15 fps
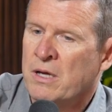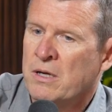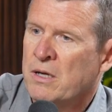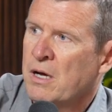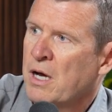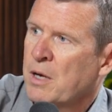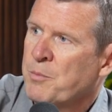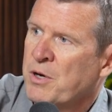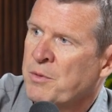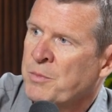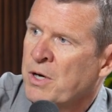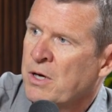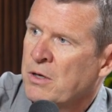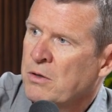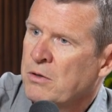in a hybrid
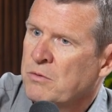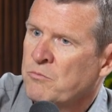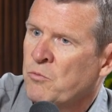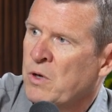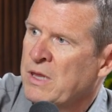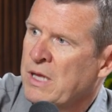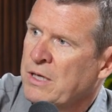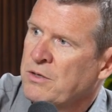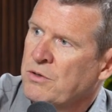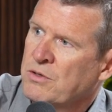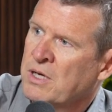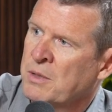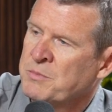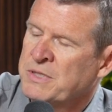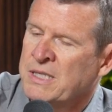model, when they do
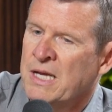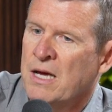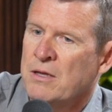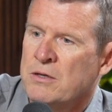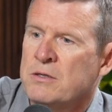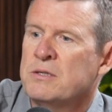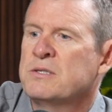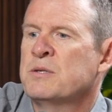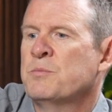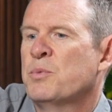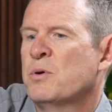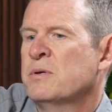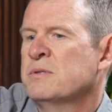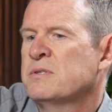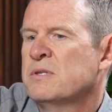come together, it's
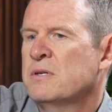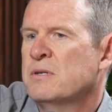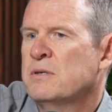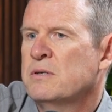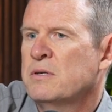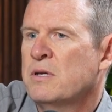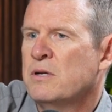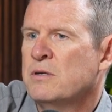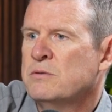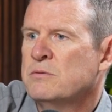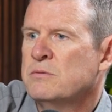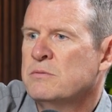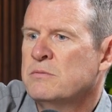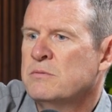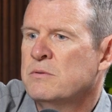important to,
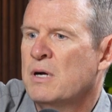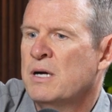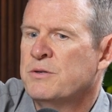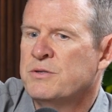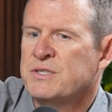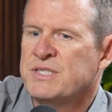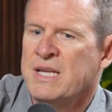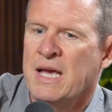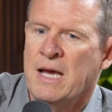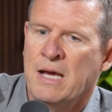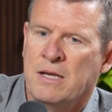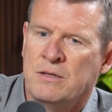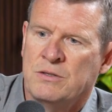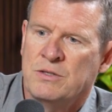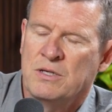
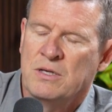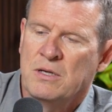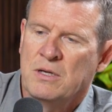understand,